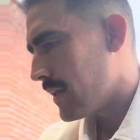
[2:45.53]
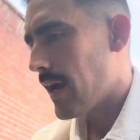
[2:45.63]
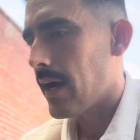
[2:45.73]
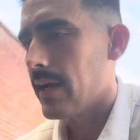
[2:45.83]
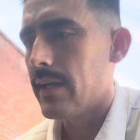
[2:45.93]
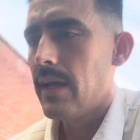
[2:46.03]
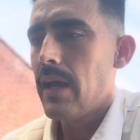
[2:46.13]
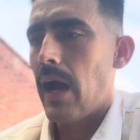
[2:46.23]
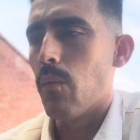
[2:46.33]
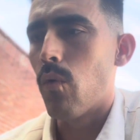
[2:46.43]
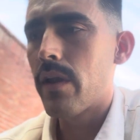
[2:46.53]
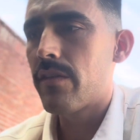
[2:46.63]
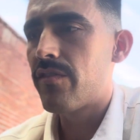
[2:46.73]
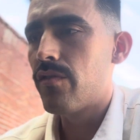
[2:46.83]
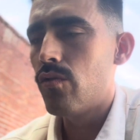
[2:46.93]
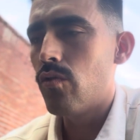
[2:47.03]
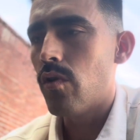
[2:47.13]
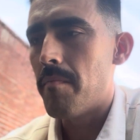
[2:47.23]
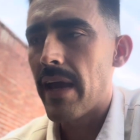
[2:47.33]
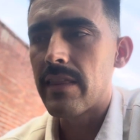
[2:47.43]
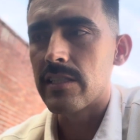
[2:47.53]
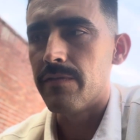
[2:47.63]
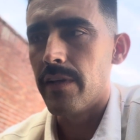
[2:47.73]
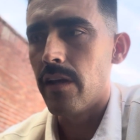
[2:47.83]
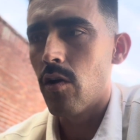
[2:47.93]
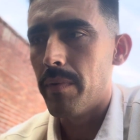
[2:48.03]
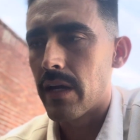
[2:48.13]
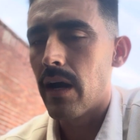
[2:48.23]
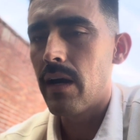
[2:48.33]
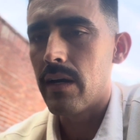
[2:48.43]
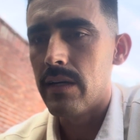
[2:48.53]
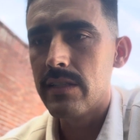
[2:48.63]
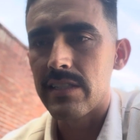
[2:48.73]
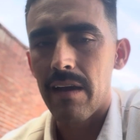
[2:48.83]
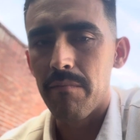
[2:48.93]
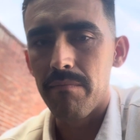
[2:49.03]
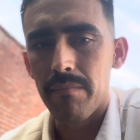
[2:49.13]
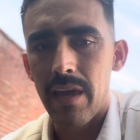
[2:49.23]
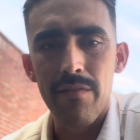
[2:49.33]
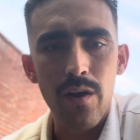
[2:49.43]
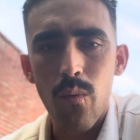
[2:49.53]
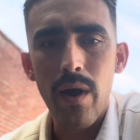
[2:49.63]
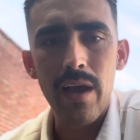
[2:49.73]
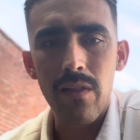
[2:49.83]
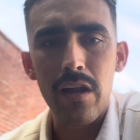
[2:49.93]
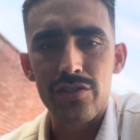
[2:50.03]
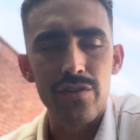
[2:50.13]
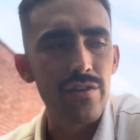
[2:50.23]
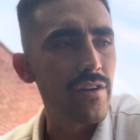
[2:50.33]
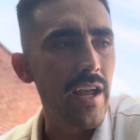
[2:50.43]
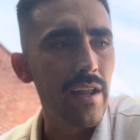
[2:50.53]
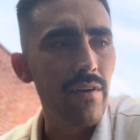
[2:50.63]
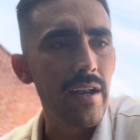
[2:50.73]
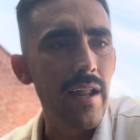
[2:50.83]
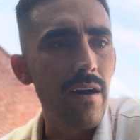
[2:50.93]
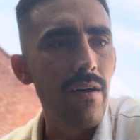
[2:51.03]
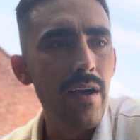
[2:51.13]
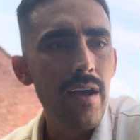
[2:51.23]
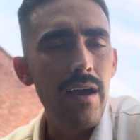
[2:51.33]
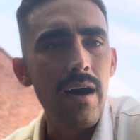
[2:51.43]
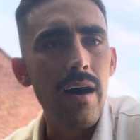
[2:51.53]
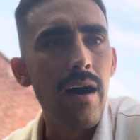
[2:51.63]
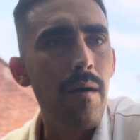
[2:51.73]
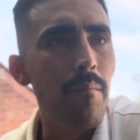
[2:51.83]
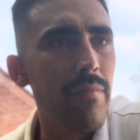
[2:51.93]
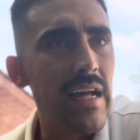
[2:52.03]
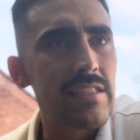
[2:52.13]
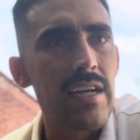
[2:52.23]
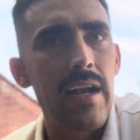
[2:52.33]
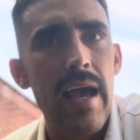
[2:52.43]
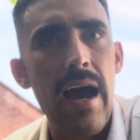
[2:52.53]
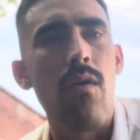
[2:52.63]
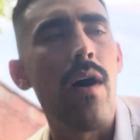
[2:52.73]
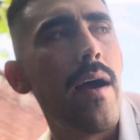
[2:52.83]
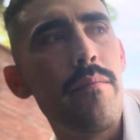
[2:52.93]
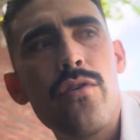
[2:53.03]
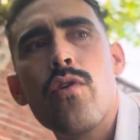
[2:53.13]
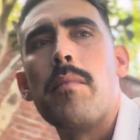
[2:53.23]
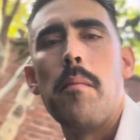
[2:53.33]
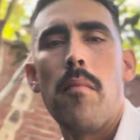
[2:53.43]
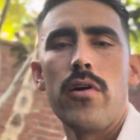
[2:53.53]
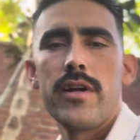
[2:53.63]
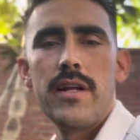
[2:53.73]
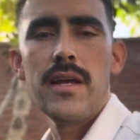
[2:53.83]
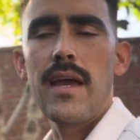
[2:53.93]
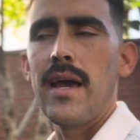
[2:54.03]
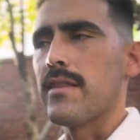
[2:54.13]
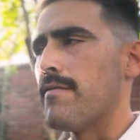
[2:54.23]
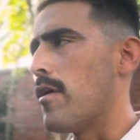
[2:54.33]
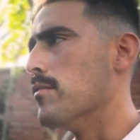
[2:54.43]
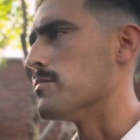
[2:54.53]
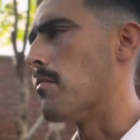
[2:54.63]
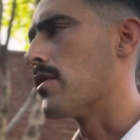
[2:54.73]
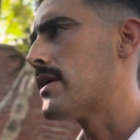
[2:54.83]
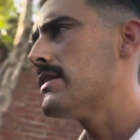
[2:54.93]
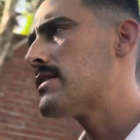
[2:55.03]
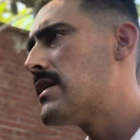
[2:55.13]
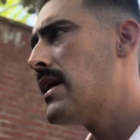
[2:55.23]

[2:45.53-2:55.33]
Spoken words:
yeah. I wanted to make this video because I'm giving away a lot of sugarcane right now. That's kind of how I'm doing my marketing at the farmers markets,